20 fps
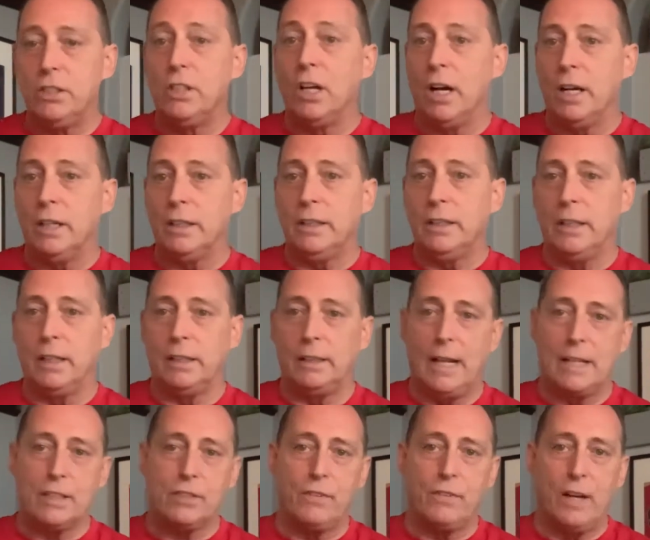done in the
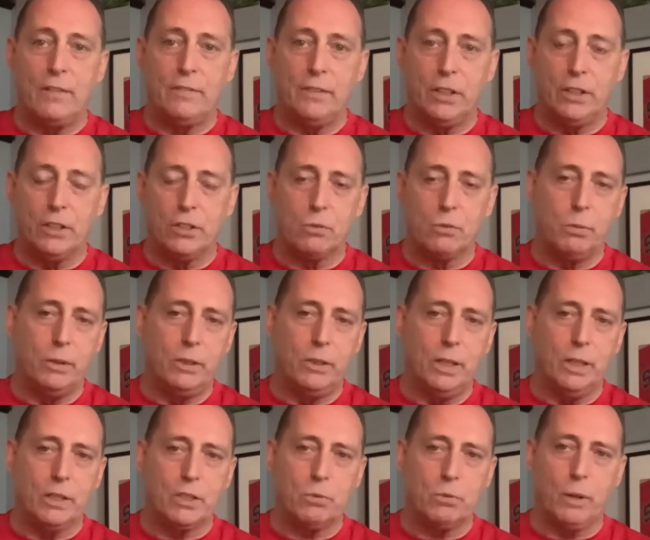last 5 years with
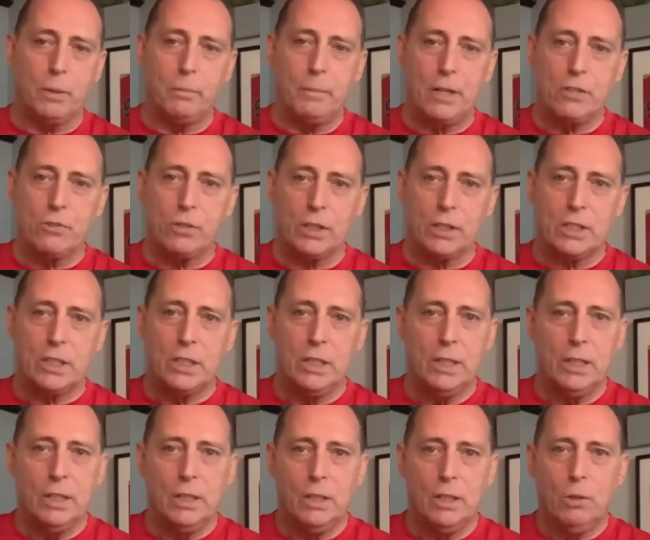the swing metrics,
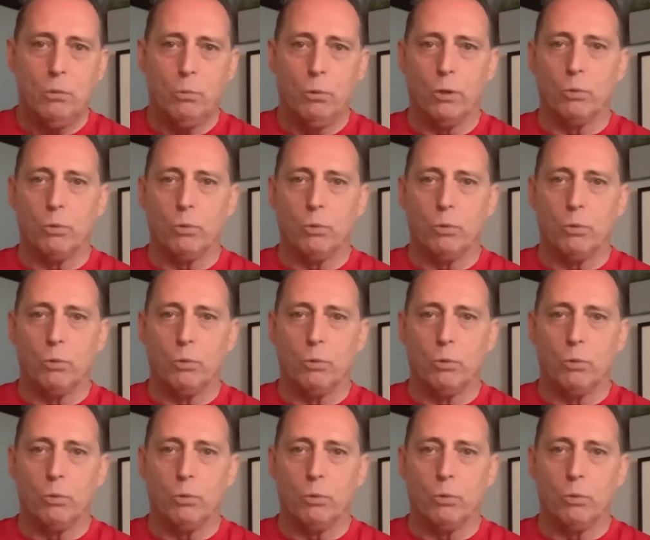we're